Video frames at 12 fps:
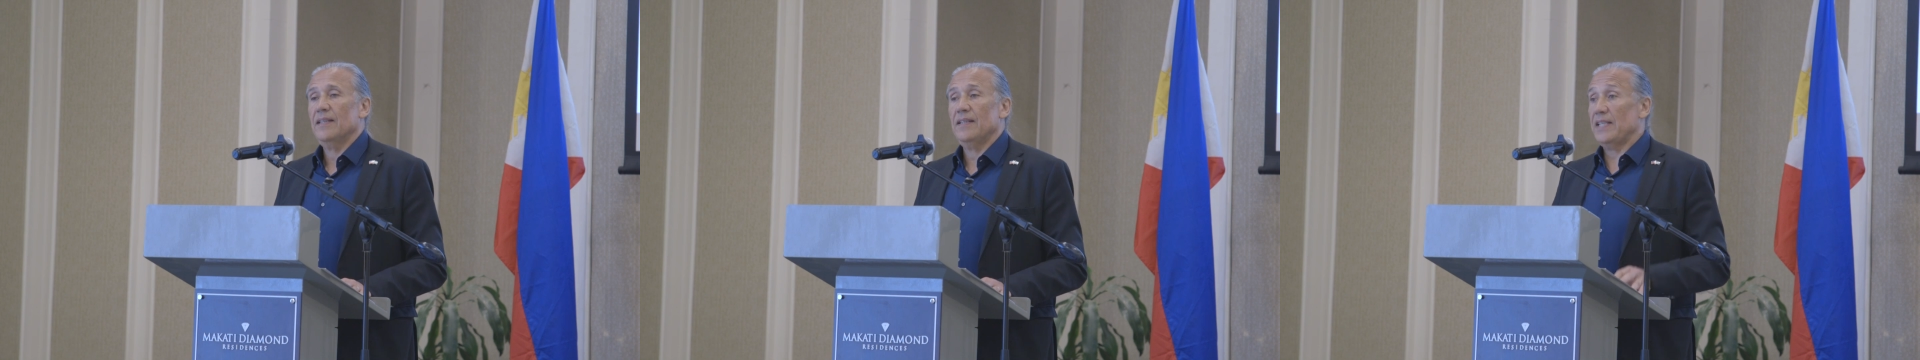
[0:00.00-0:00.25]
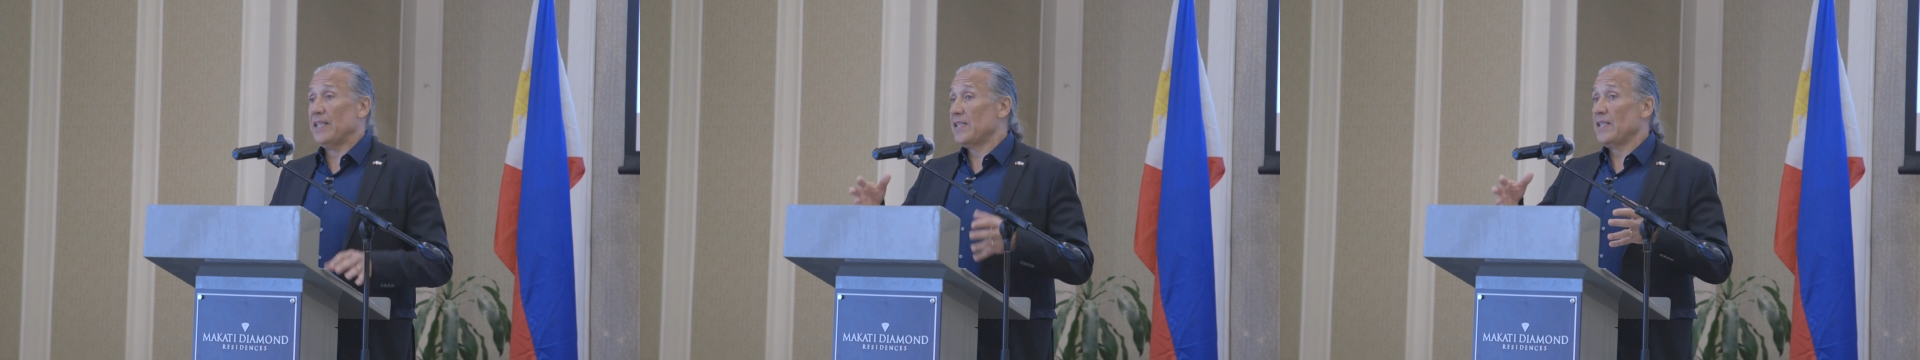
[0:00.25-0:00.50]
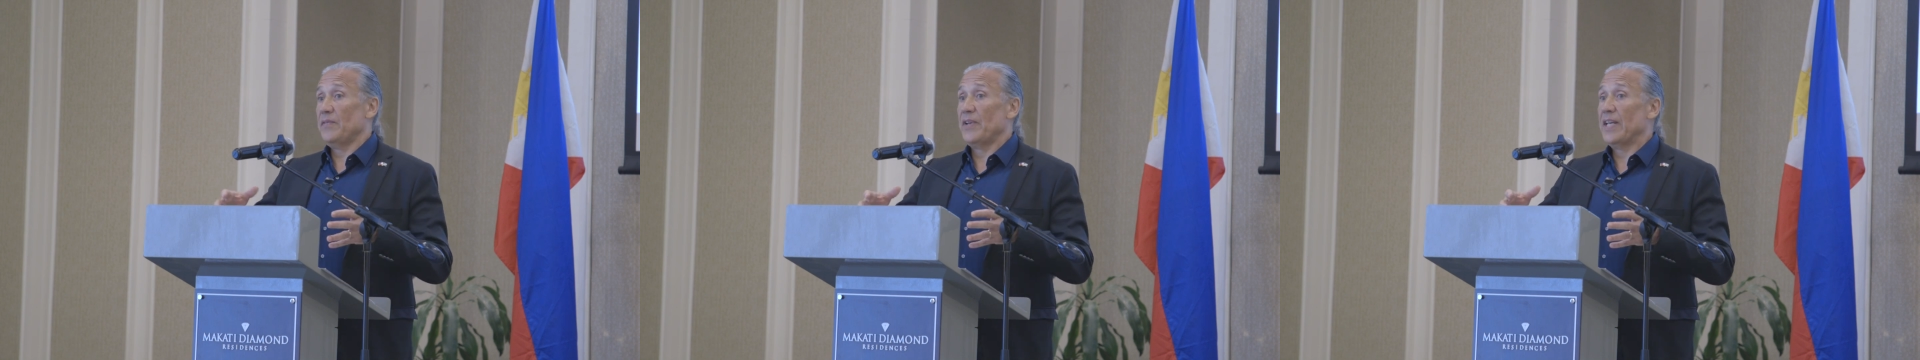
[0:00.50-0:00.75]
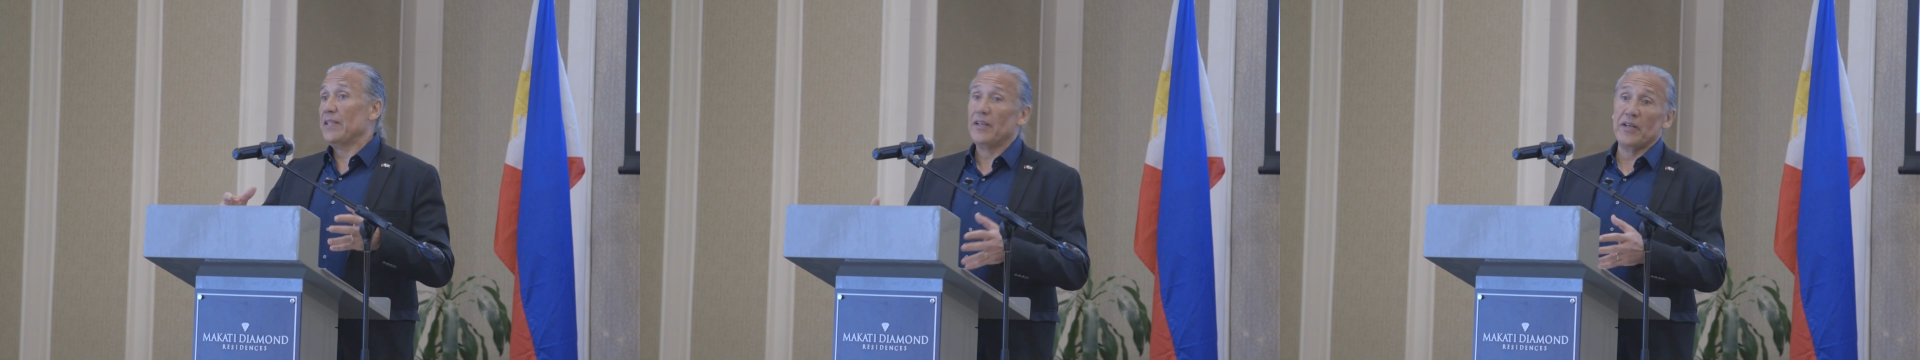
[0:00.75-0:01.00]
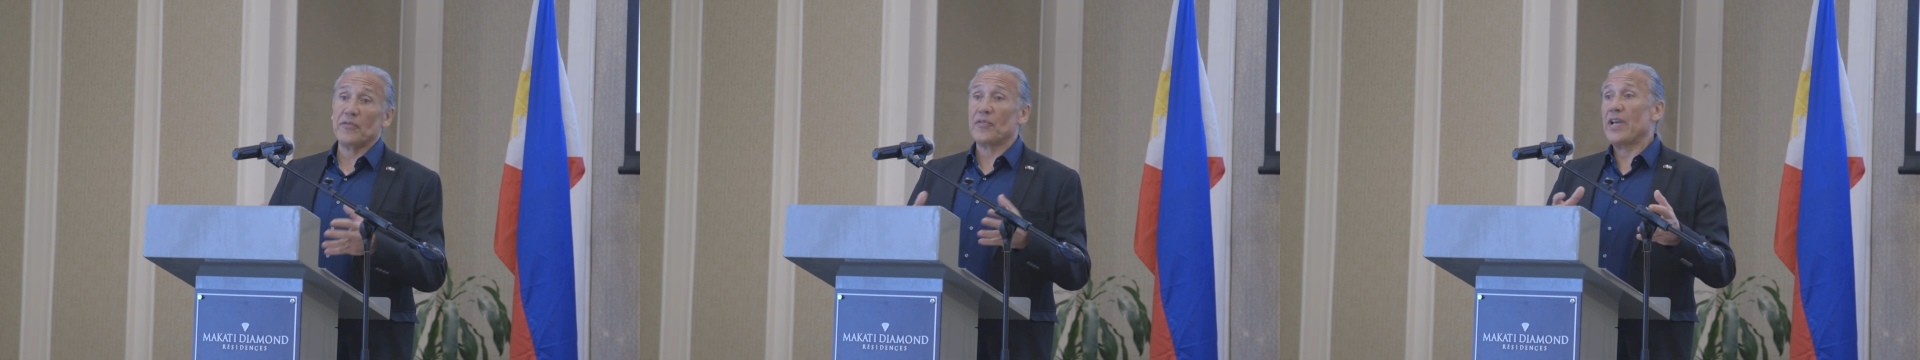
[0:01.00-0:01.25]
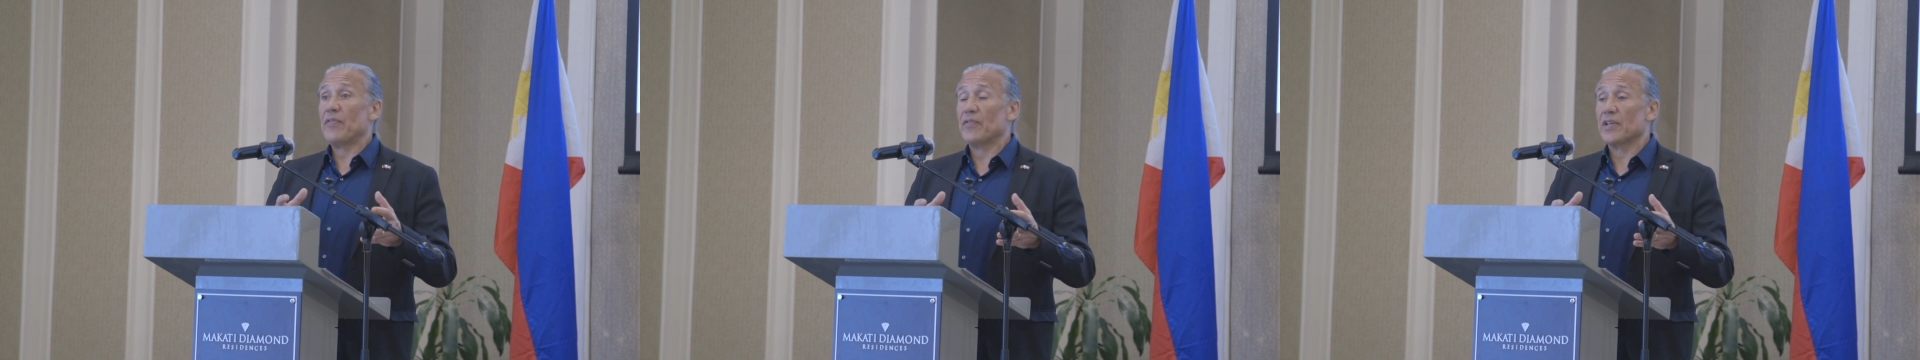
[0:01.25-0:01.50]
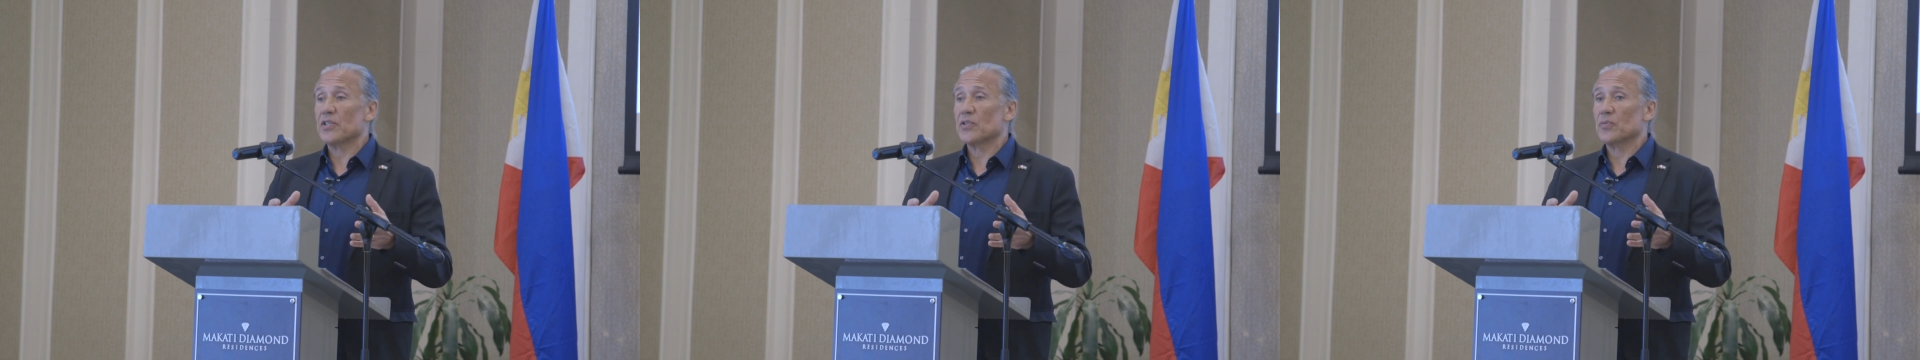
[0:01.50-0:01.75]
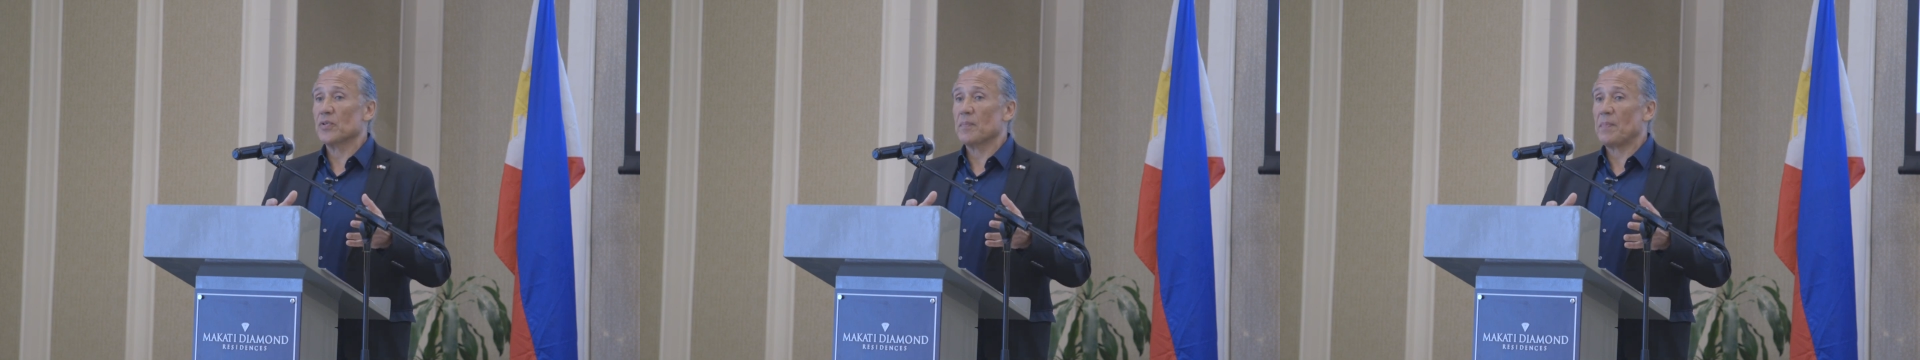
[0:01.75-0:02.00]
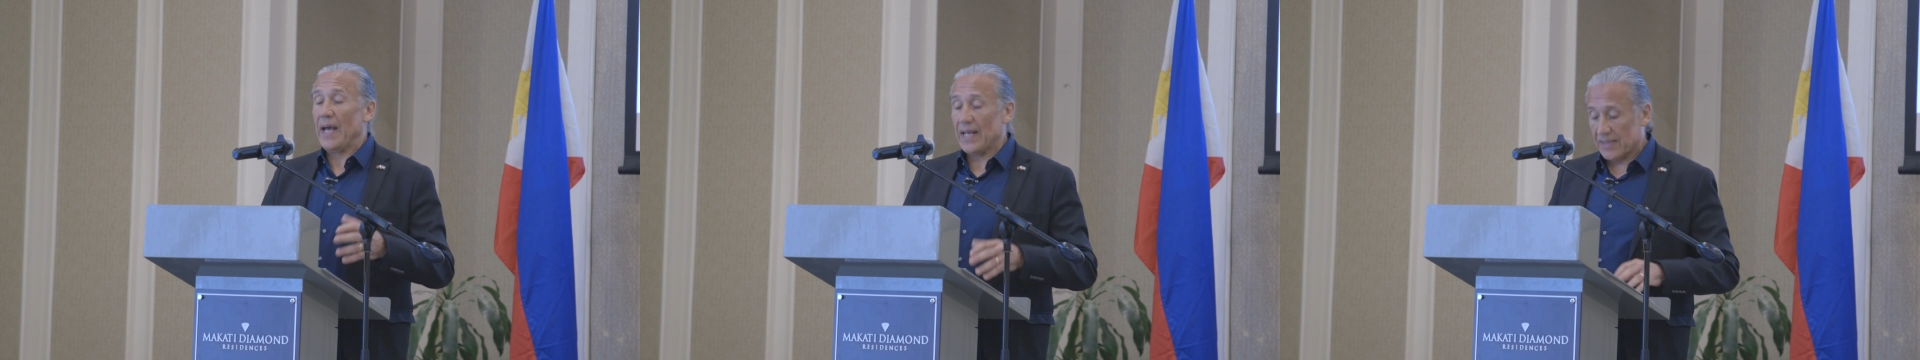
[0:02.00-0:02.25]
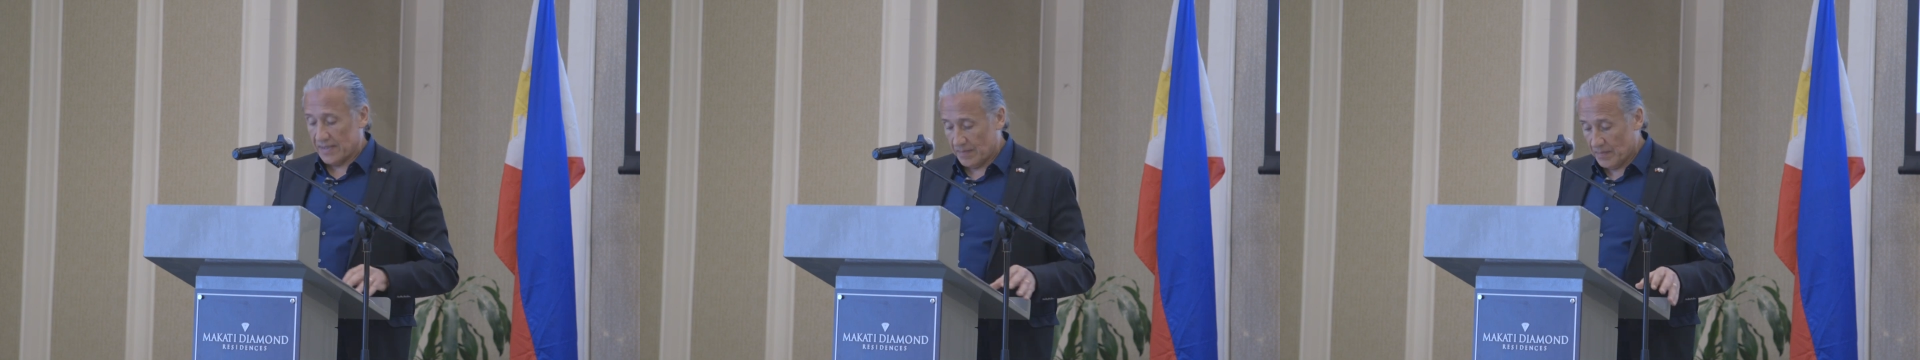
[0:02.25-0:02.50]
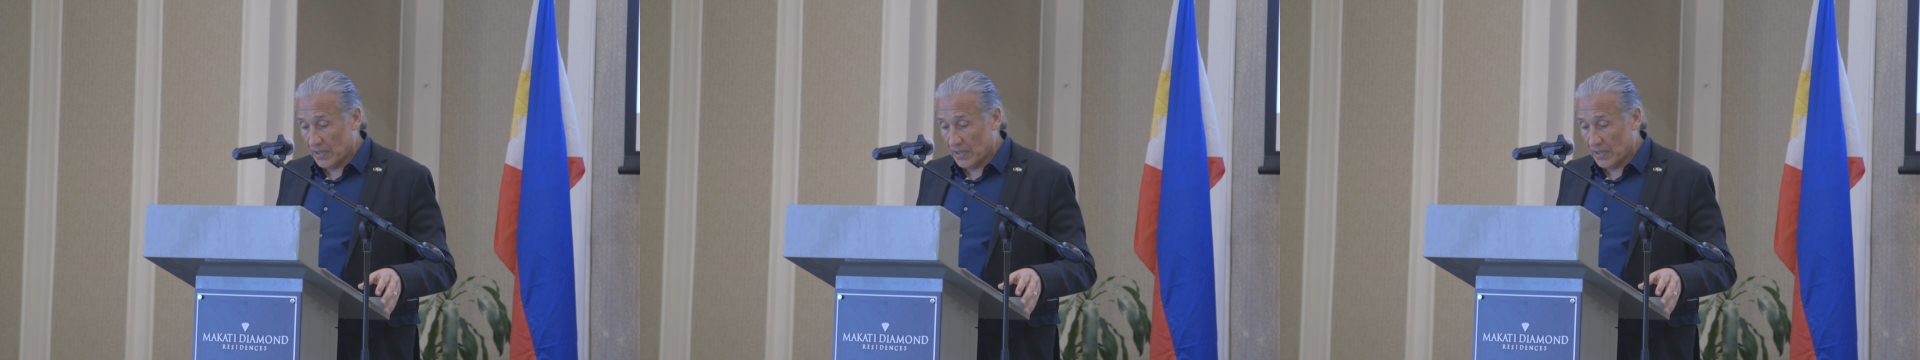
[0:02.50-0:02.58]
this event a reference to the past,